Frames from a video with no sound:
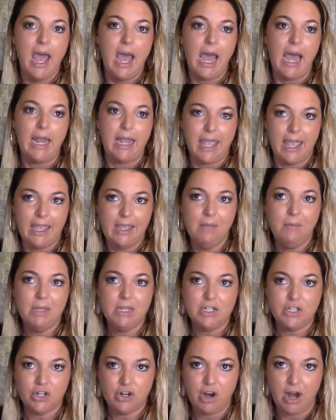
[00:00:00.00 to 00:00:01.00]
I came
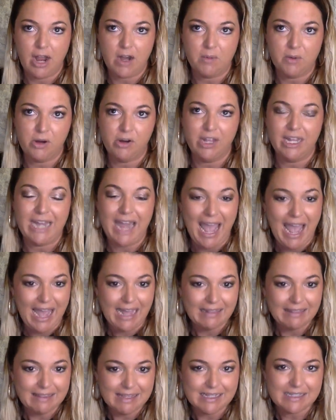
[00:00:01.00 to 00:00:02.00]
into Cracker Barrel, and
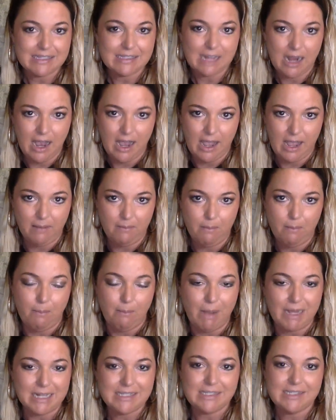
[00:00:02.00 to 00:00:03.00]
at this time,
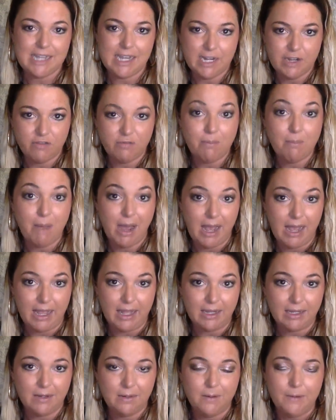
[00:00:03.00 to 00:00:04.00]
my state of
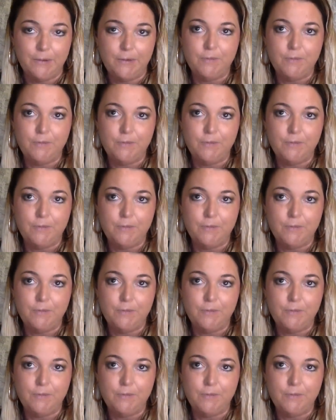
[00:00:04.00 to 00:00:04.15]
mind